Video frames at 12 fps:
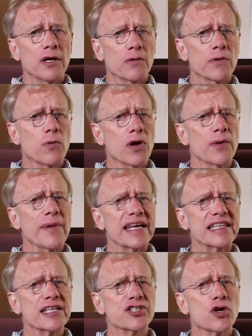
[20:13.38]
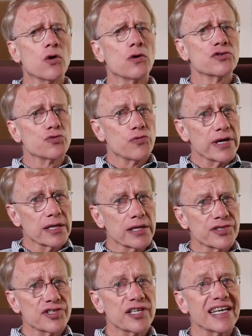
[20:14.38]
We want to make these goals
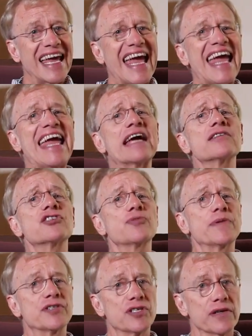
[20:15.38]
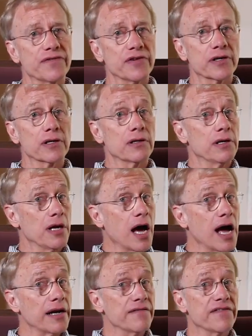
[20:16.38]
realistic and specific,
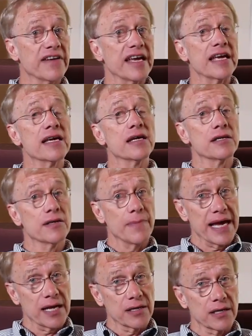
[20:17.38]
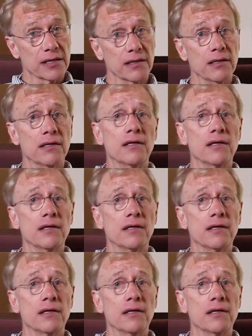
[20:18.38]
not vague and demanding,